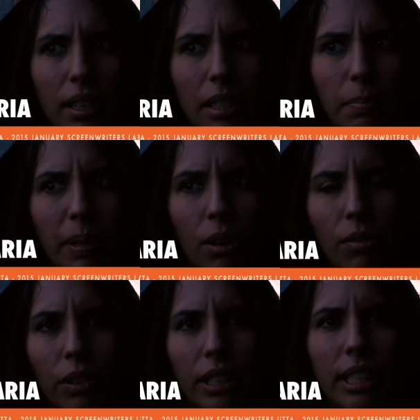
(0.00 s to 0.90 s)
it's been
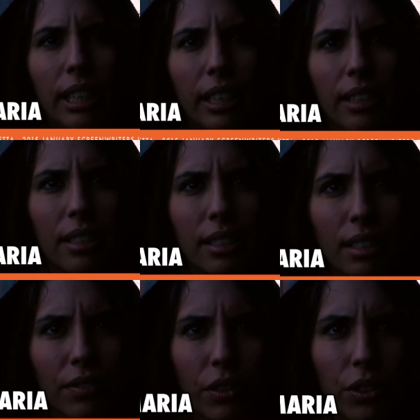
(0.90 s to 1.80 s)
over a decade since
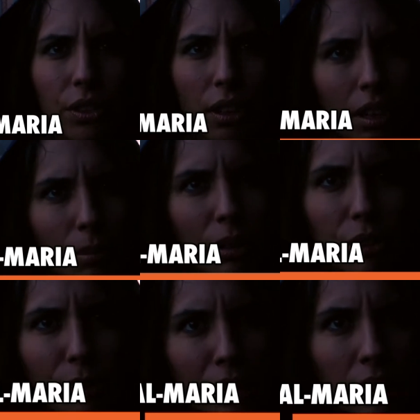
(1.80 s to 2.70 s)
I first thought about
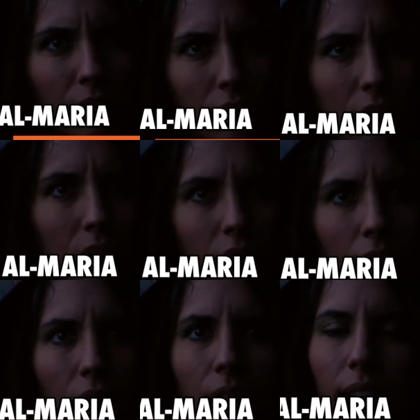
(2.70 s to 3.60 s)
doing this,
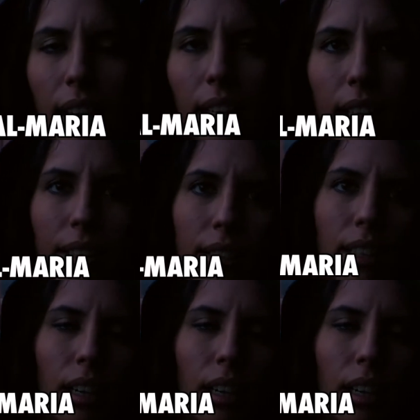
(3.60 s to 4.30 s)
and